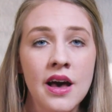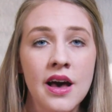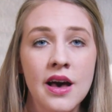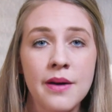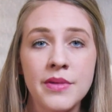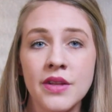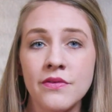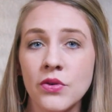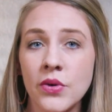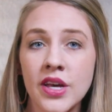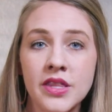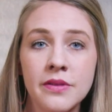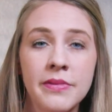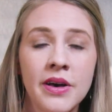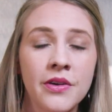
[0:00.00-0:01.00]
Um, and if you
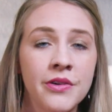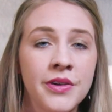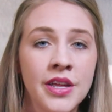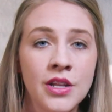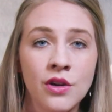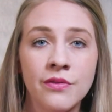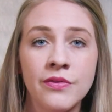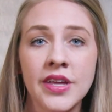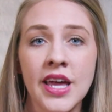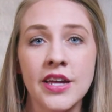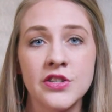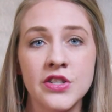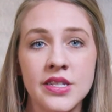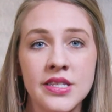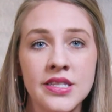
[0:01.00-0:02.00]
hit the bell, you'll get
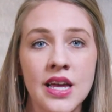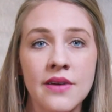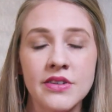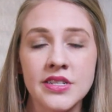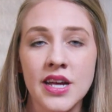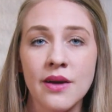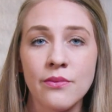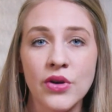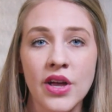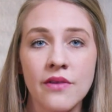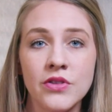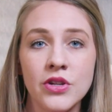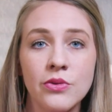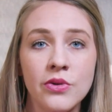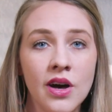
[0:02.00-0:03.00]
notifications every time we
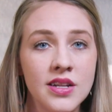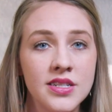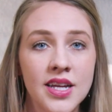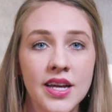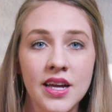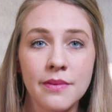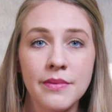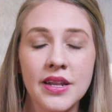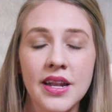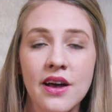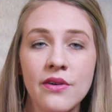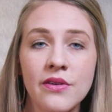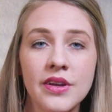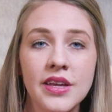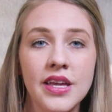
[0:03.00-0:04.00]
have new content coming
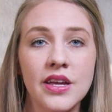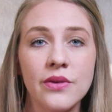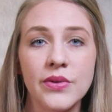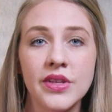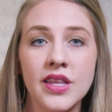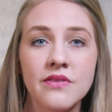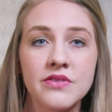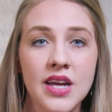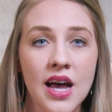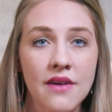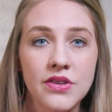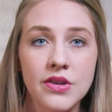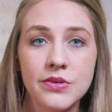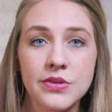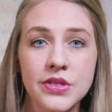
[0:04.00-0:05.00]
out and we'd love to have you.